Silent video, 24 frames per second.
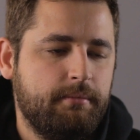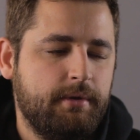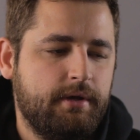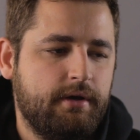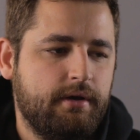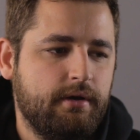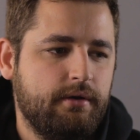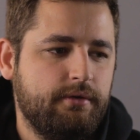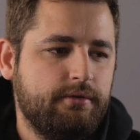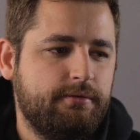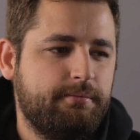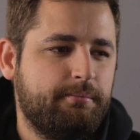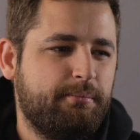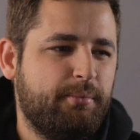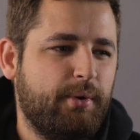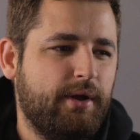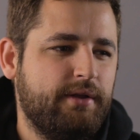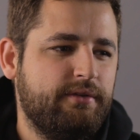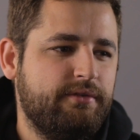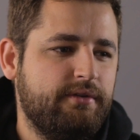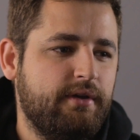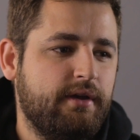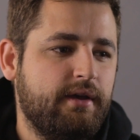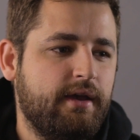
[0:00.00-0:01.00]
because
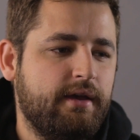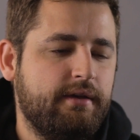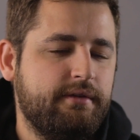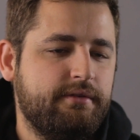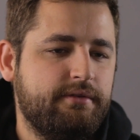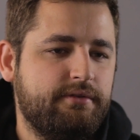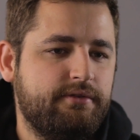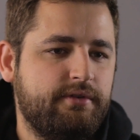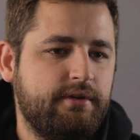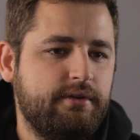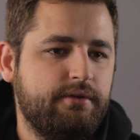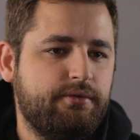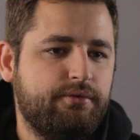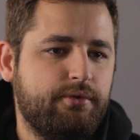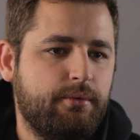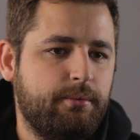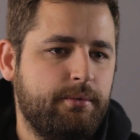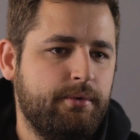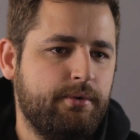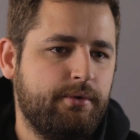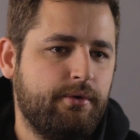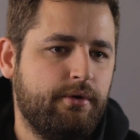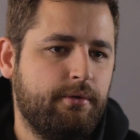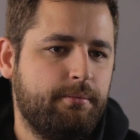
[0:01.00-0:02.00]
practicing against teams
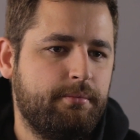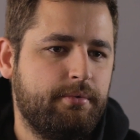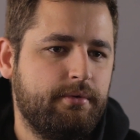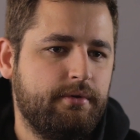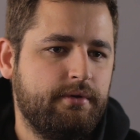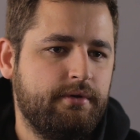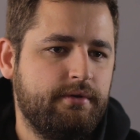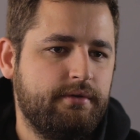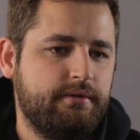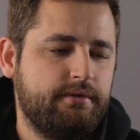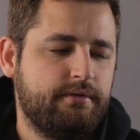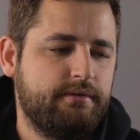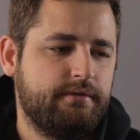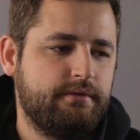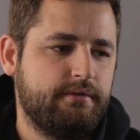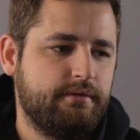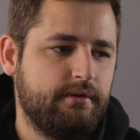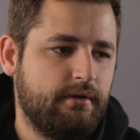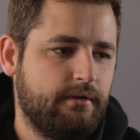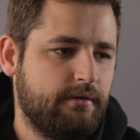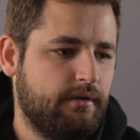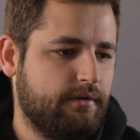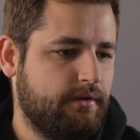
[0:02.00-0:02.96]
from Europe is